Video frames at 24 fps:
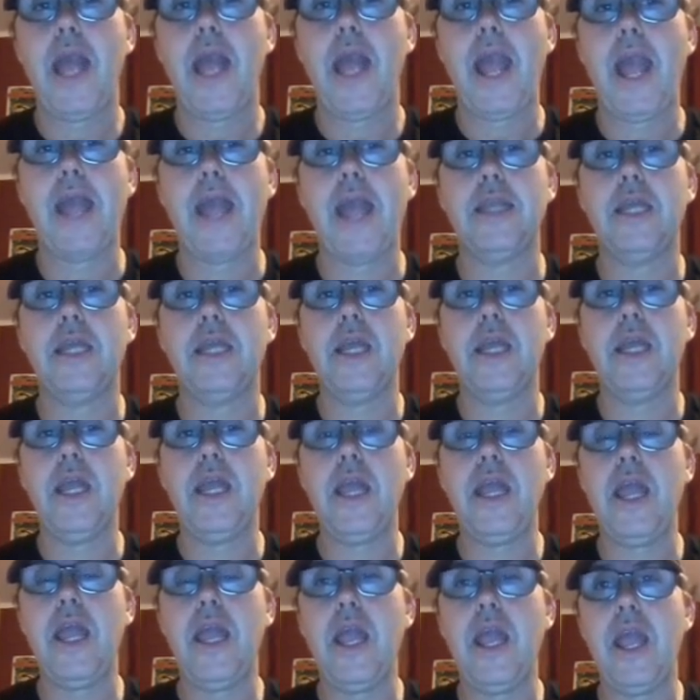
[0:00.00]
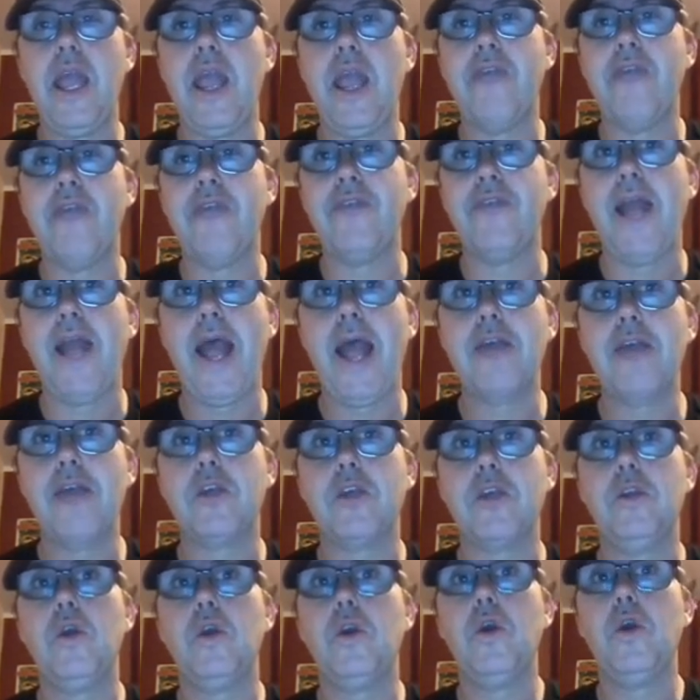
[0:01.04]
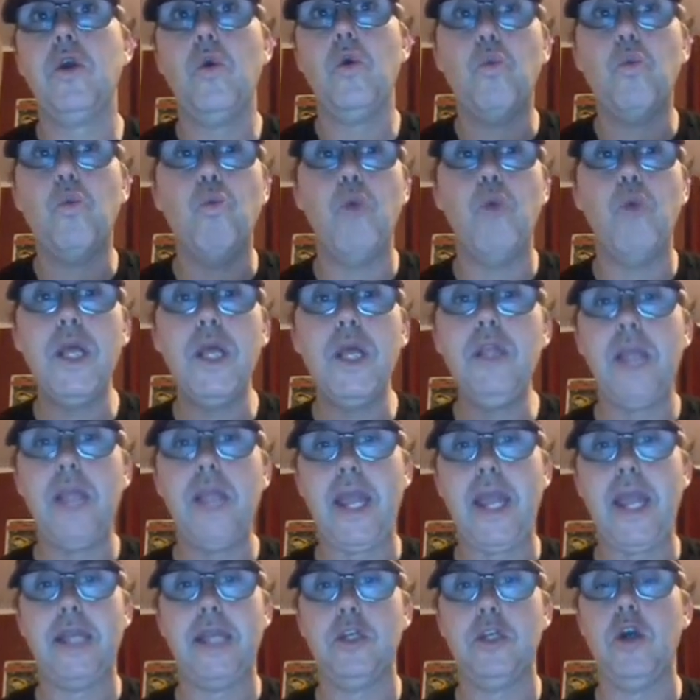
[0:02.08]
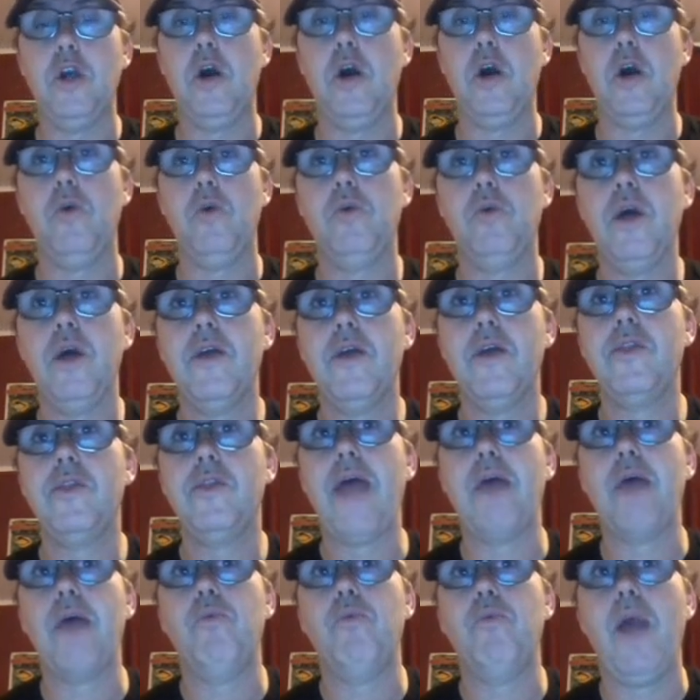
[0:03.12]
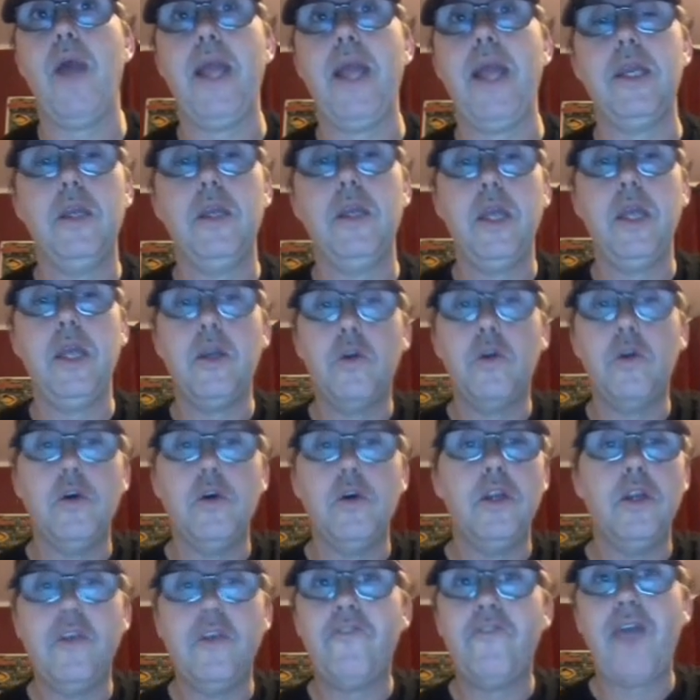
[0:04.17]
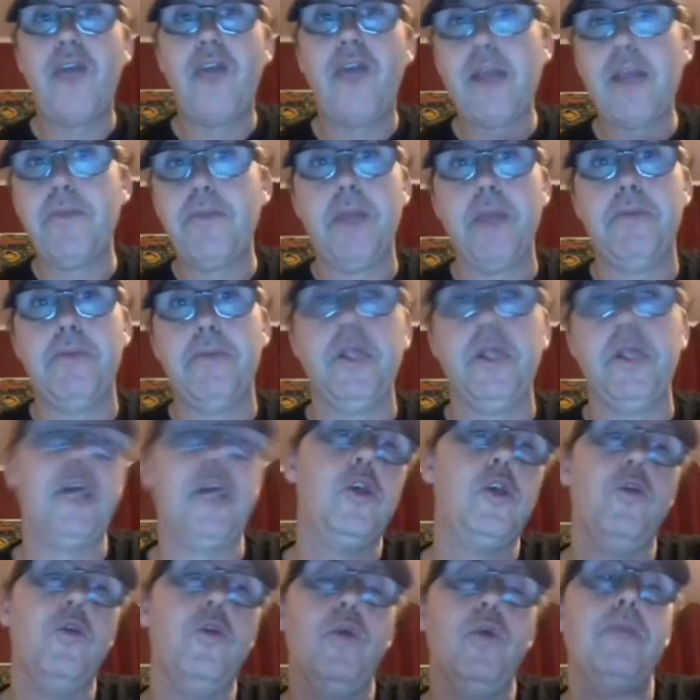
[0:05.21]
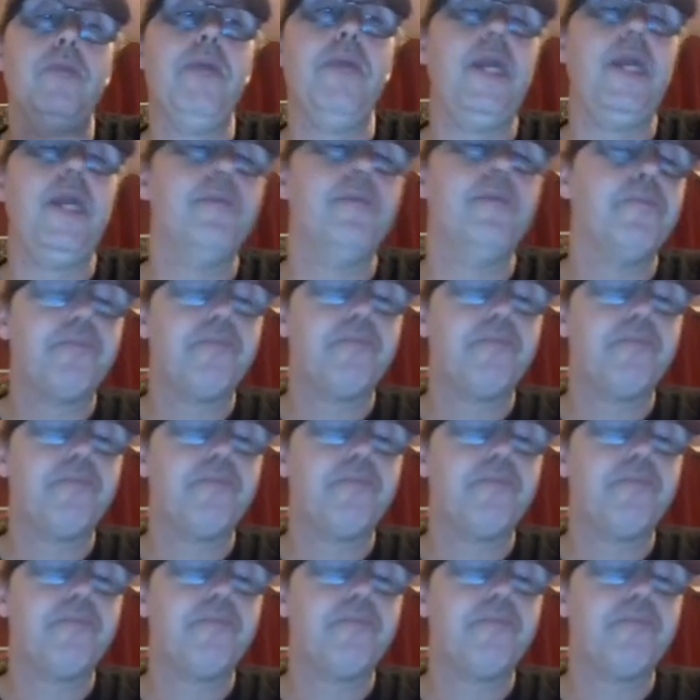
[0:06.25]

And if it hasn't, will it go that way? Could it affect people like you and me?